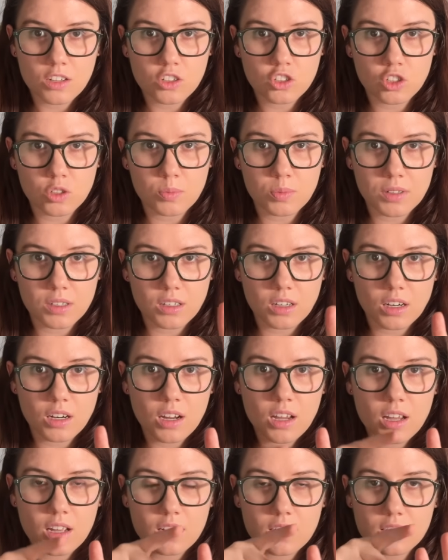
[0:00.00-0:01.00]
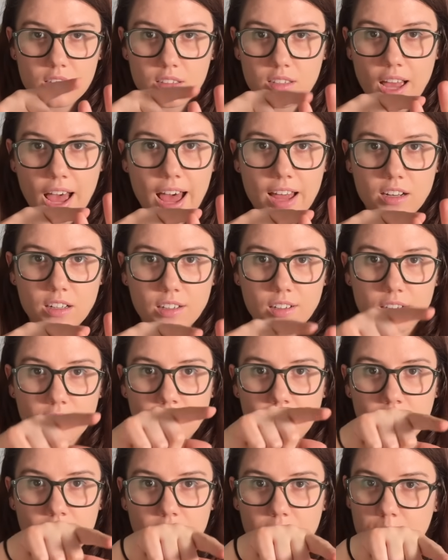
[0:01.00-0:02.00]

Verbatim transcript: Jupiter, Saturn,